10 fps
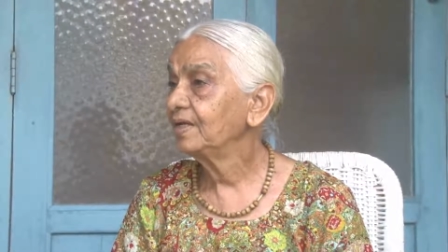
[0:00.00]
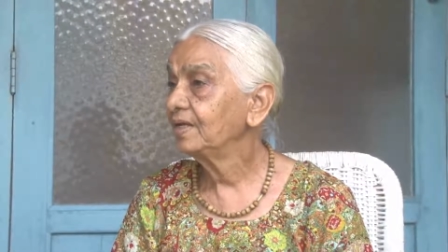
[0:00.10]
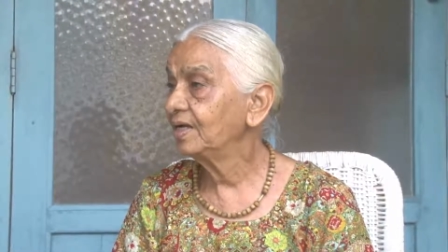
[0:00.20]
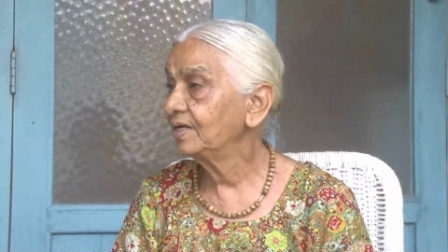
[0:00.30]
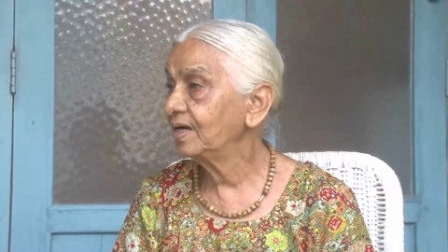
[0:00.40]

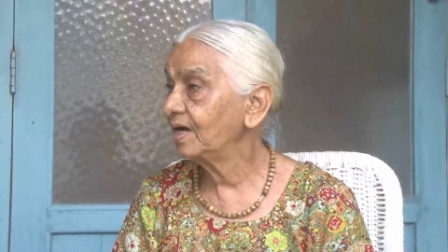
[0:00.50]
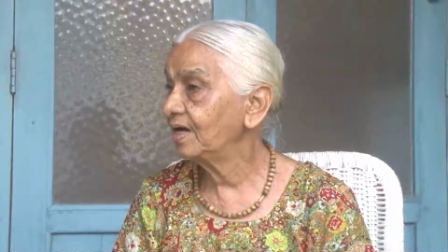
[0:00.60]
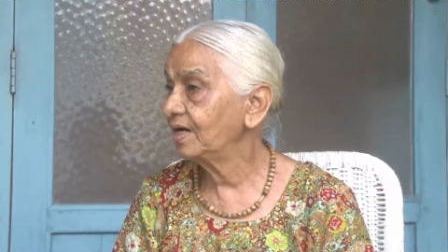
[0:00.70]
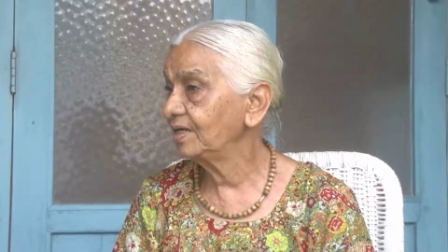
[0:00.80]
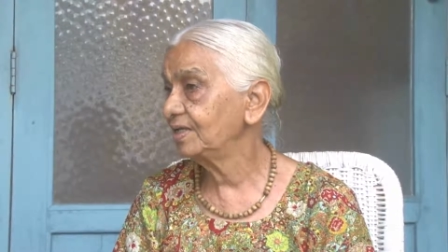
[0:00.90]
And
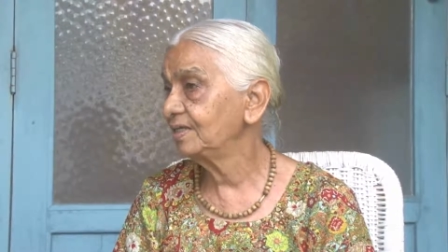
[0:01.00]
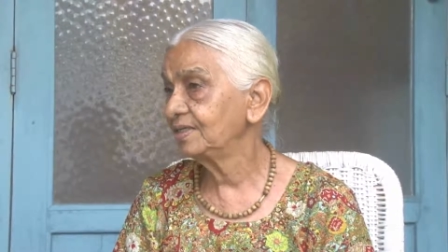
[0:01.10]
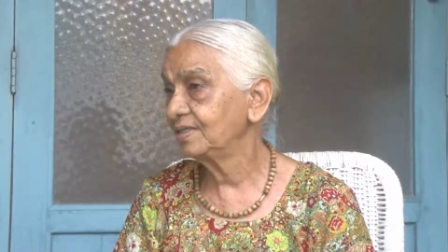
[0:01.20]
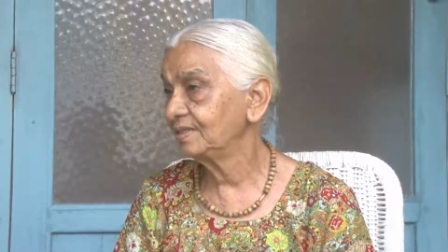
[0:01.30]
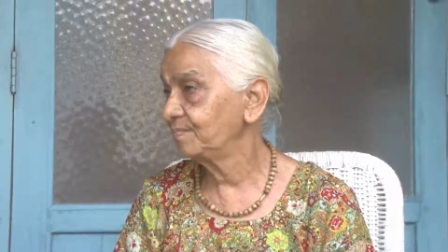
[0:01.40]
I
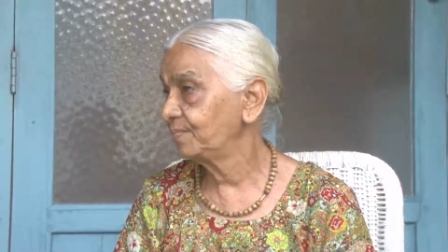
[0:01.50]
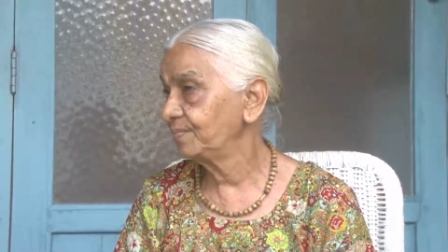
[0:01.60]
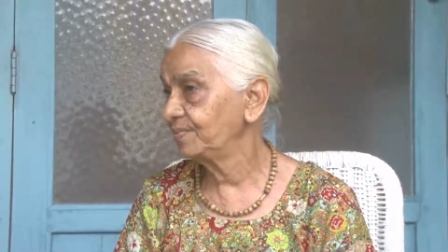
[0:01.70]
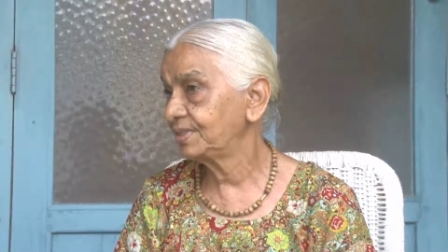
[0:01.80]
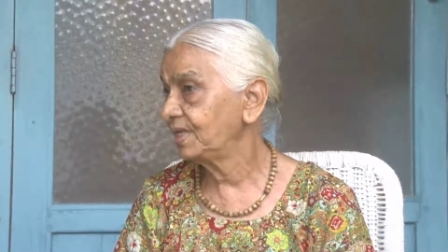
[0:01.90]

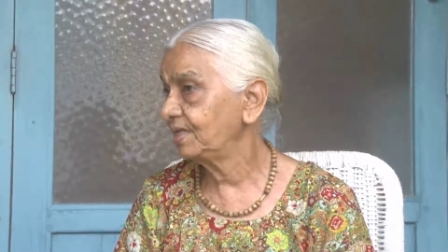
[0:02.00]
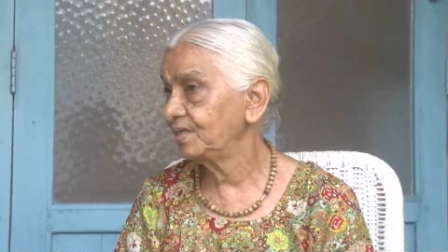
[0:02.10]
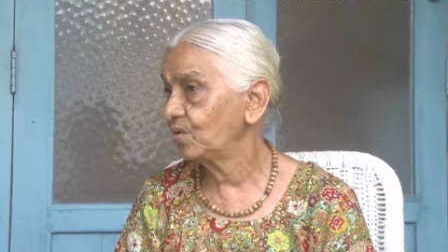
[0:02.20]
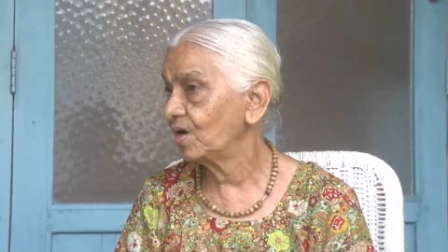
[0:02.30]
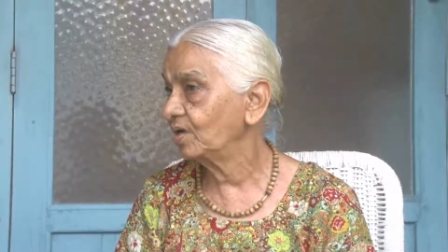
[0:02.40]
said,
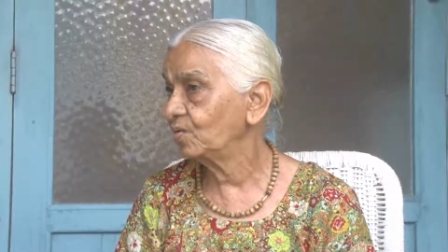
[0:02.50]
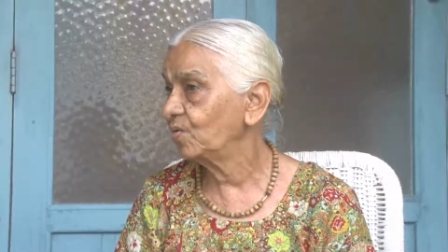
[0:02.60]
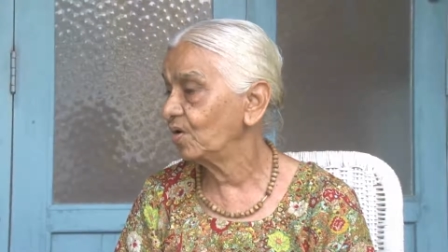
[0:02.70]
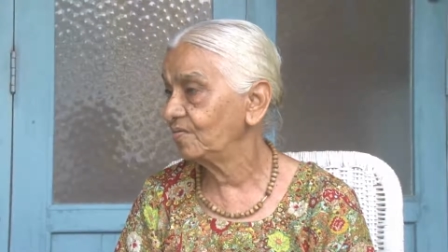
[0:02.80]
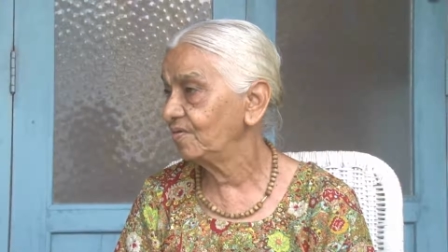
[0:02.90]
you can't
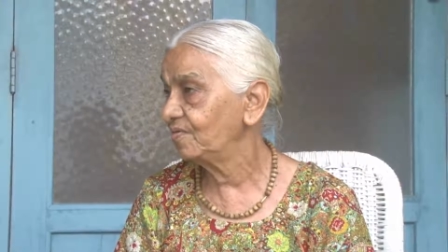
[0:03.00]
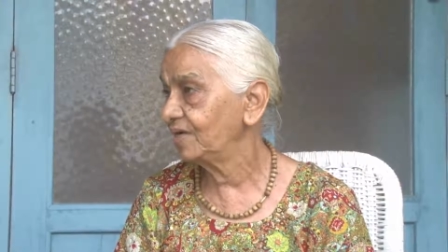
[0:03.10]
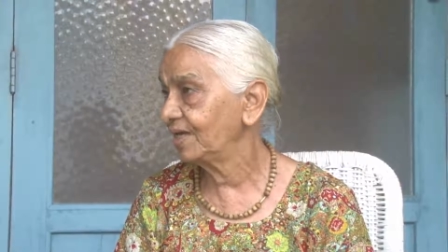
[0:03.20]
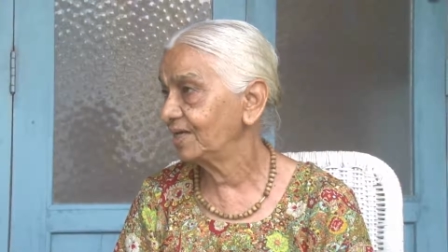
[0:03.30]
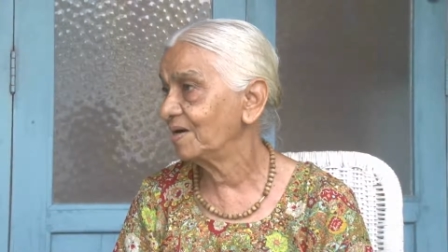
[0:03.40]
go away when
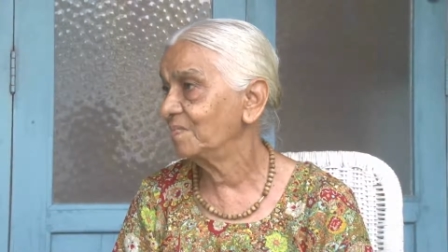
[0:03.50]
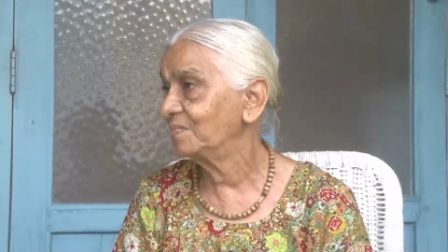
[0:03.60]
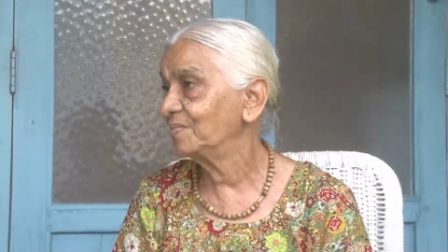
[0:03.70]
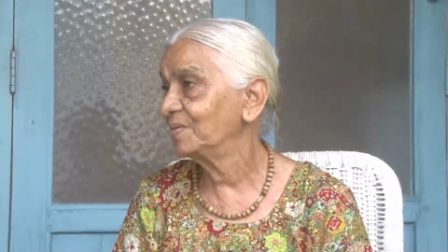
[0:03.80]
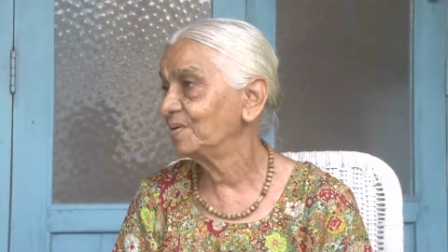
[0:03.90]
I come.
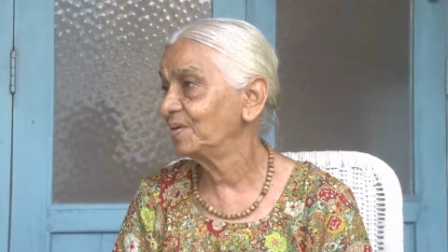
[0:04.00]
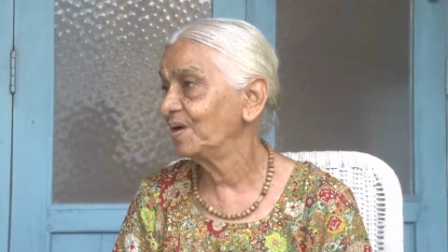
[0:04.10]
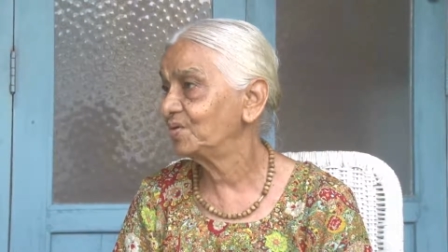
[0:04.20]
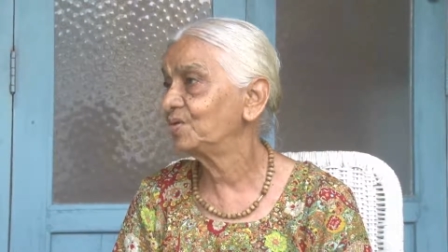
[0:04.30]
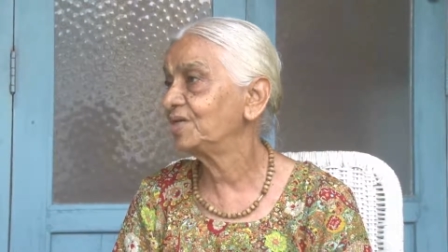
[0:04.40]
You
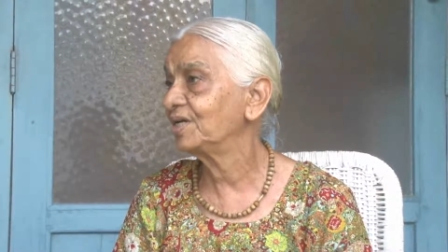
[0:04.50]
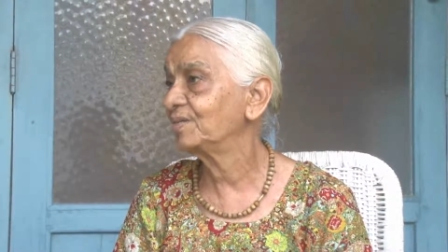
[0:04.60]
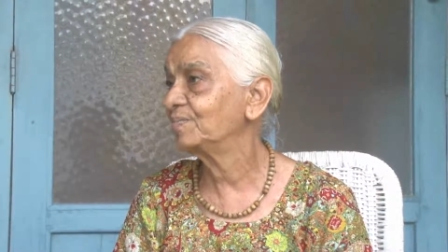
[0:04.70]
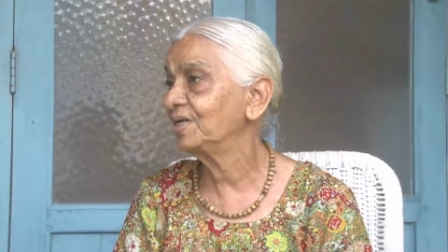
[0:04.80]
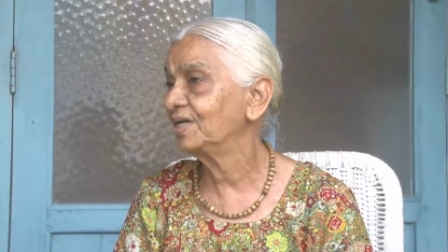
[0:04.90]
have to take
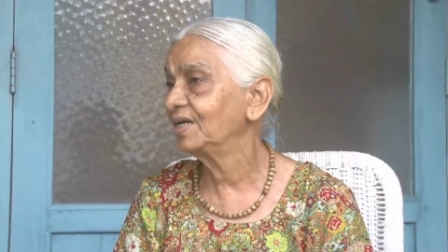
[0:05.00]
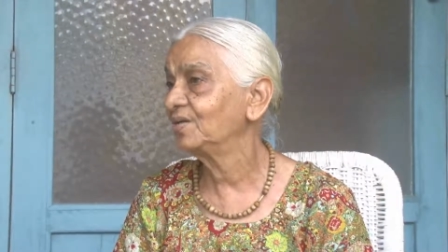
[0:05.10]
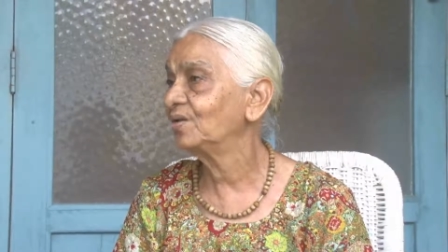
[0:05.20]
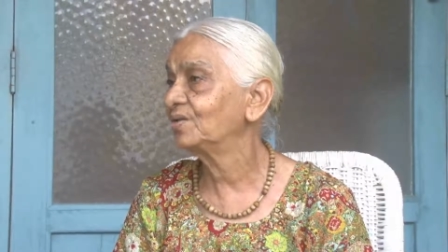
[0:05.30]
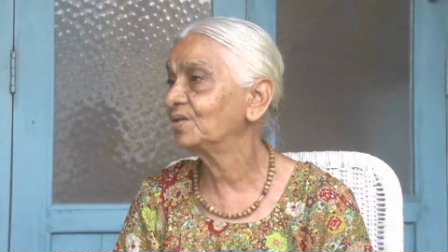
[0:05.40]
me and
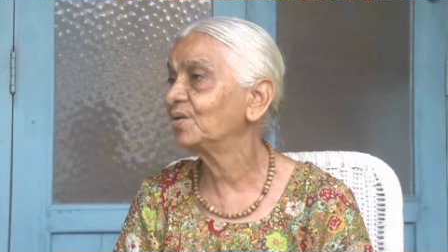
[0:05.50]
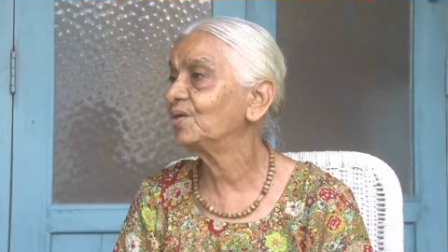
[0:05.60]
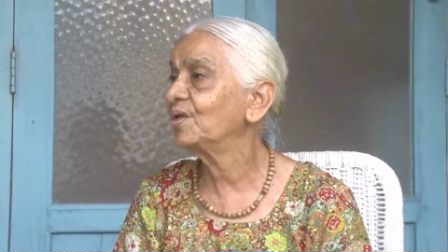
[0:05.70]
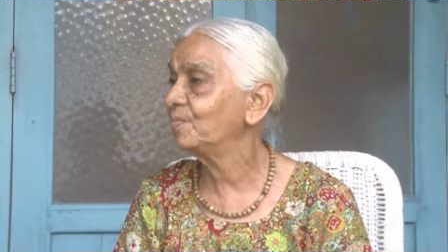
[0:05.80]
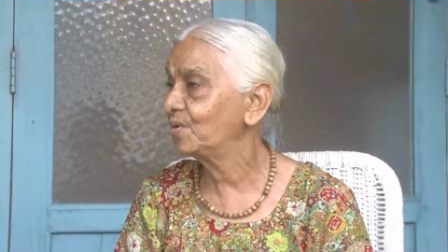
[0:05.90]
all. So
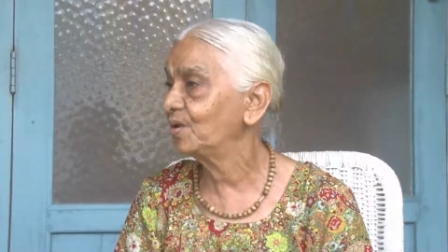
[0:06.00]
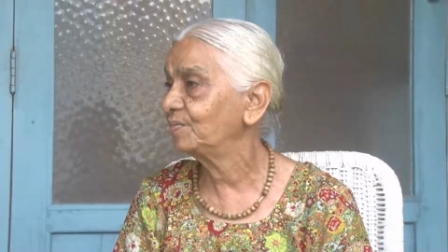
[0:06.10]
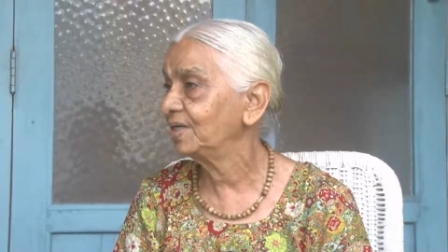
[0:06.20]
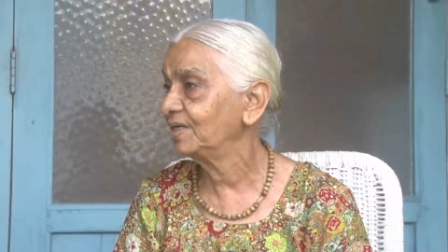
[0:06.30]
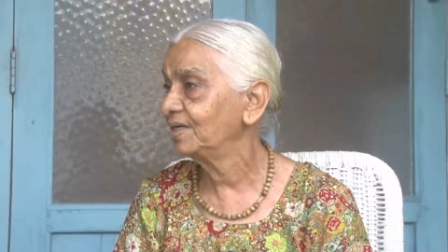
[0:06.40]
they brought me.